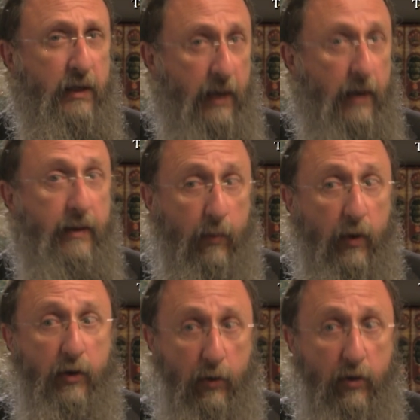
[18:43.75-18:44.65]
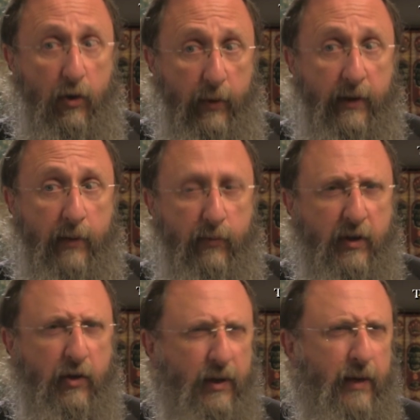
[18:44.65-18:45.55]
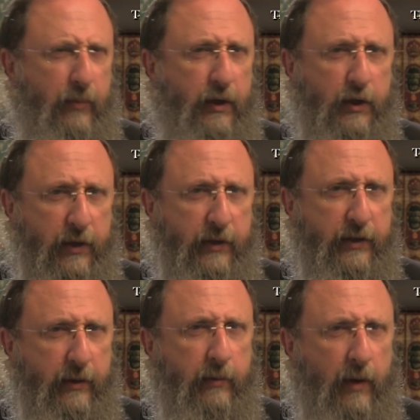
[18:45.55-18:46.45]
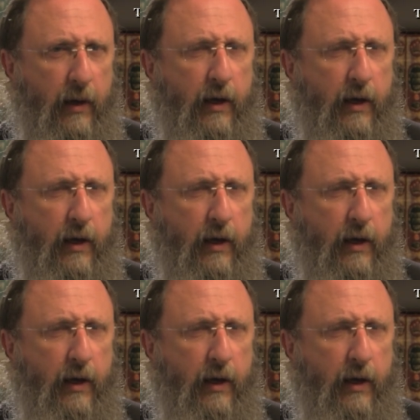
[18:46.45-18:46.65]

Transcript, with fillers: telling them when you will go in and bring your libations and